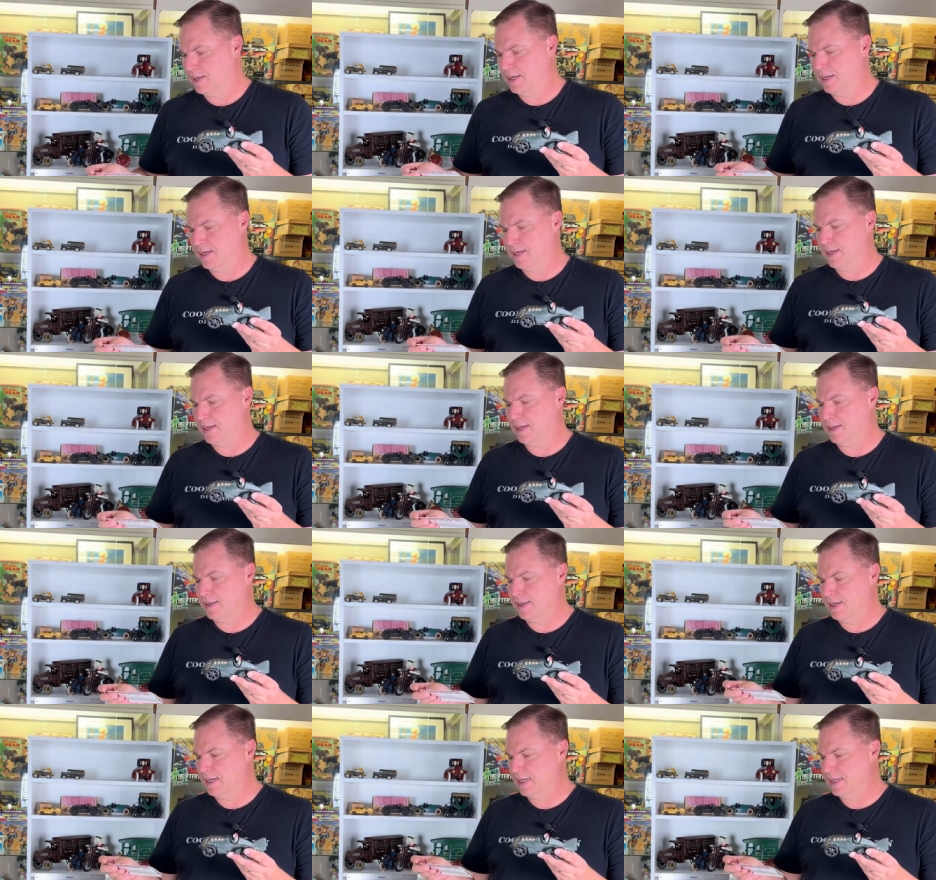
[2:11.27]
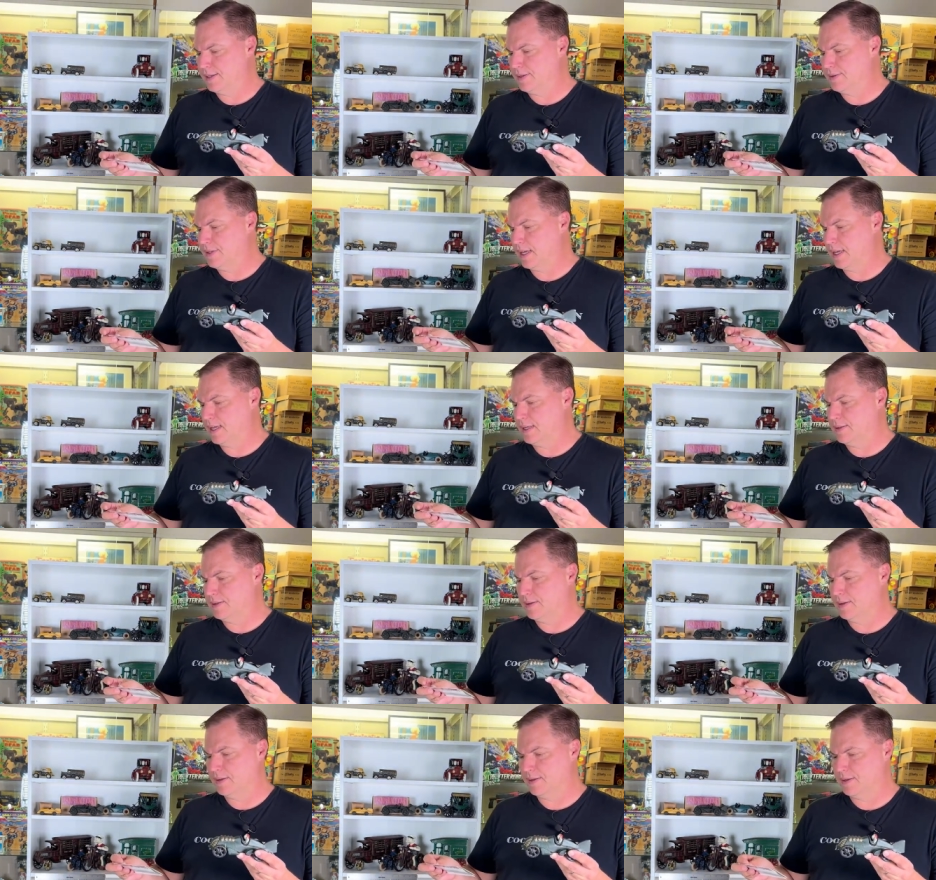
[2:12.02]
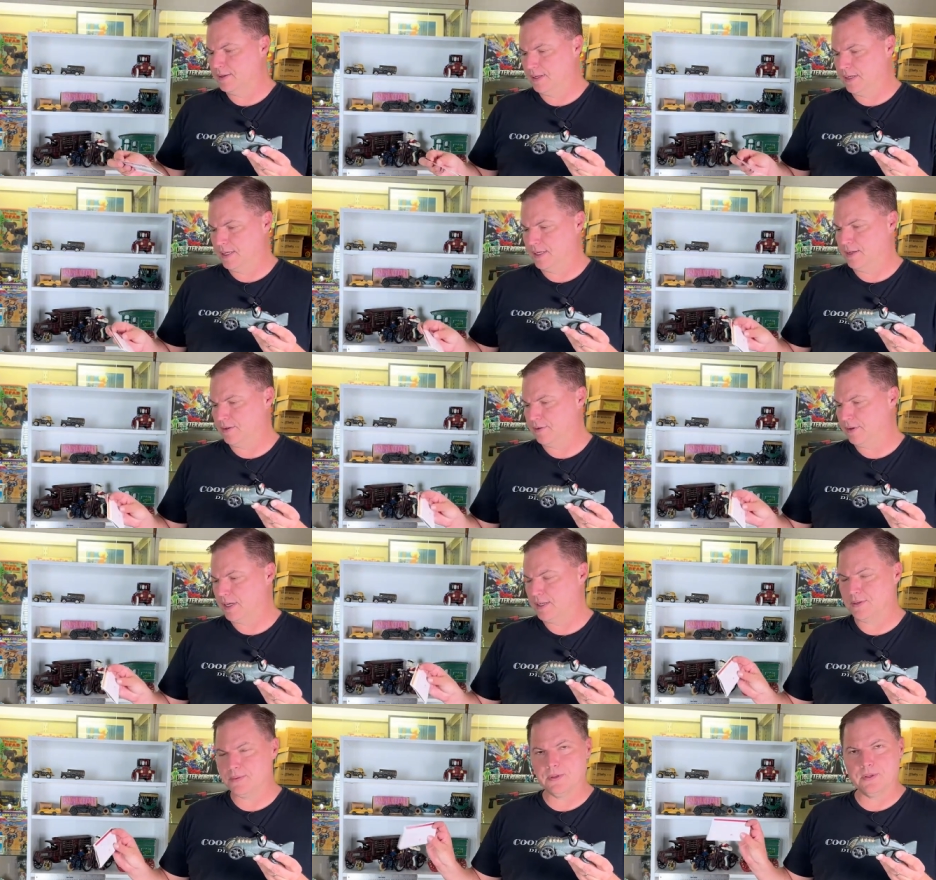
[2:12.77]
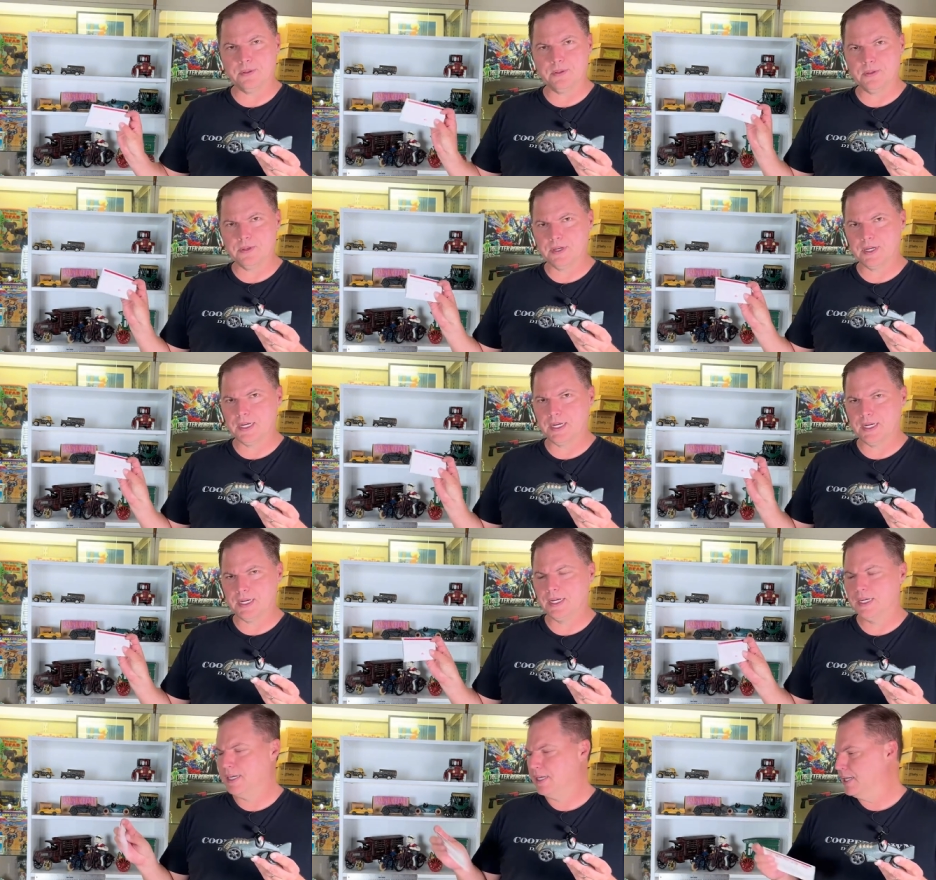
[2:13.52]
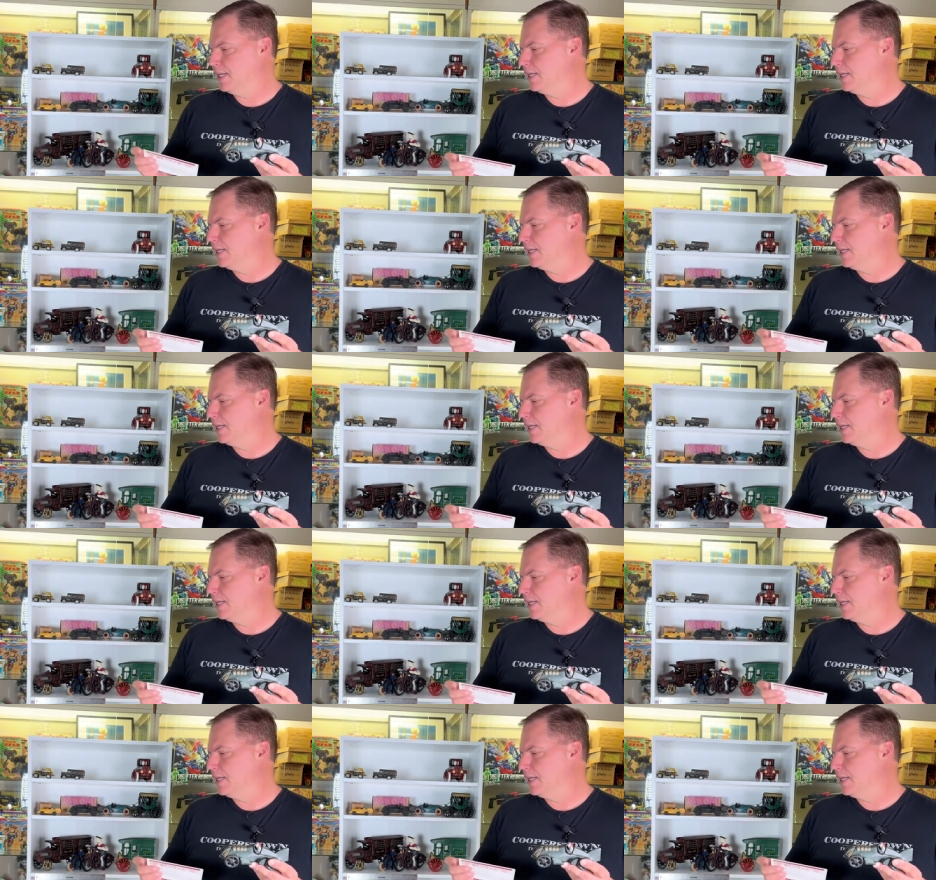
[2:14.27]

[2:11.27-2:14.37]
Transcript: uh, United States in Creswell, Oregon.